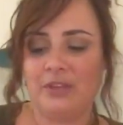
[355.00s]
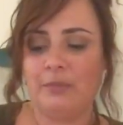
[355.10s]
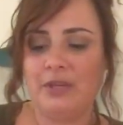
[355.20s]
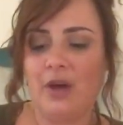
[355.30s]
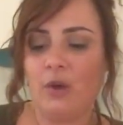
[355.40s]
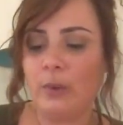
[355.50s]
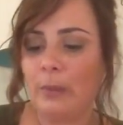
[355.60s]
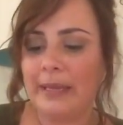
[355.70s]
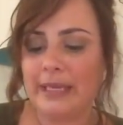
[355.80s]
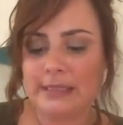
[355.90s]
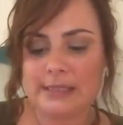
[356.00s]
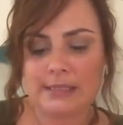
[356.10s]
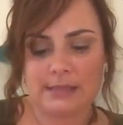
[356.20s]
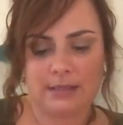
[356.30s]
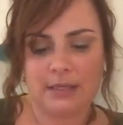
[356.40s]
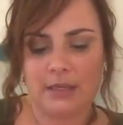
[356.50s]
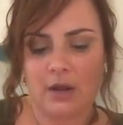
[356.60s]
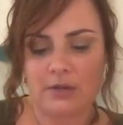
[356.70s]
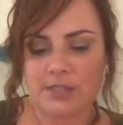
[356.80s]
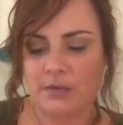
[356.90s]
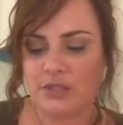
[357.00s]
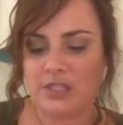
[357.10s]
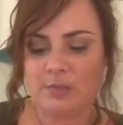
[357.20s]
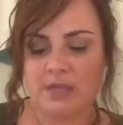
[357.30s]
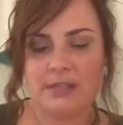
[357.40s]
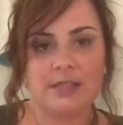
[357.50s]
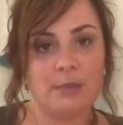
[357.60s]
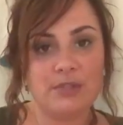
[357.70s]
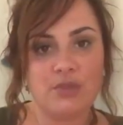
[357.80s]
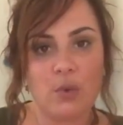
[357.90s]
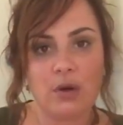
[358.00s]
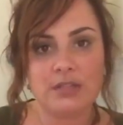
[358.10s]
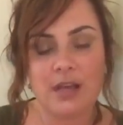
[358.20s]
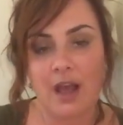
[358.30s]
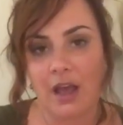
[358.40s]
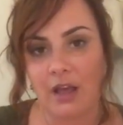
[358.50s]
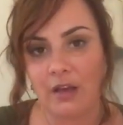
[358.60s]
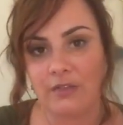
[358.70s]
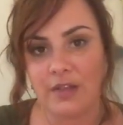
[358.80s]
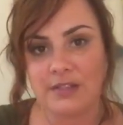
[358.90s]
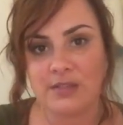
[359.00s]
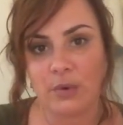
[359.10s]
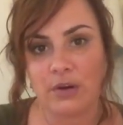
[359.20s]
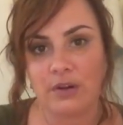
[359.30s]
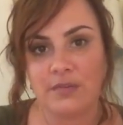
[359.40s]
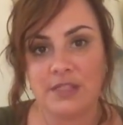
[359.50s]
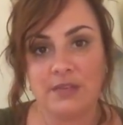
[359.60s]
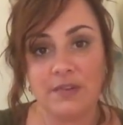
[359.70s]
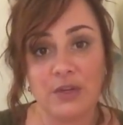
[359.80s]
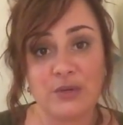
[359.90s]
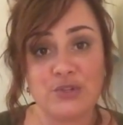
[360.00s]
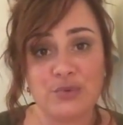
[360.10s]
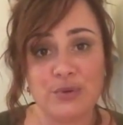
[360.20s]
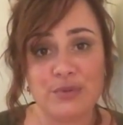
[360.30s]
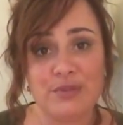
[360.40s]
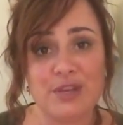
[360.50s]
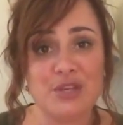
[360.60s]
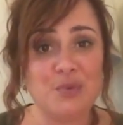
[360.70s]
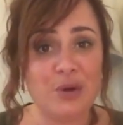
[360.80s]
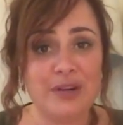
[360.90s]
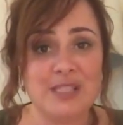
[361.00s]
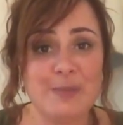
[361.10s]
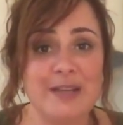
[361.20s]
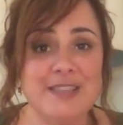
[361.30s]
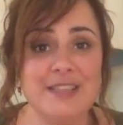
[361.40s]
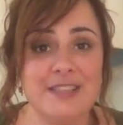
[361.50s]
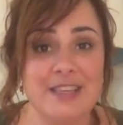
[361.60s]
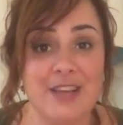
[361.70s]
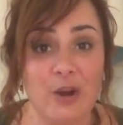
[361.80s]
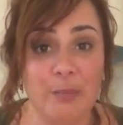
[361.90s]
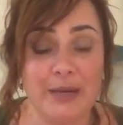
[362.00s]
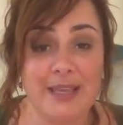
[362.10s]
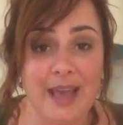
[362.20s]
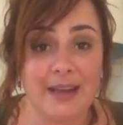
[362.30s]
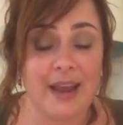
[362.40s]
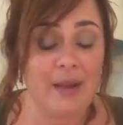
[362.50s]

could be all romance. Could also just be some sort of severe truth that you weren't expecting to hear. But again,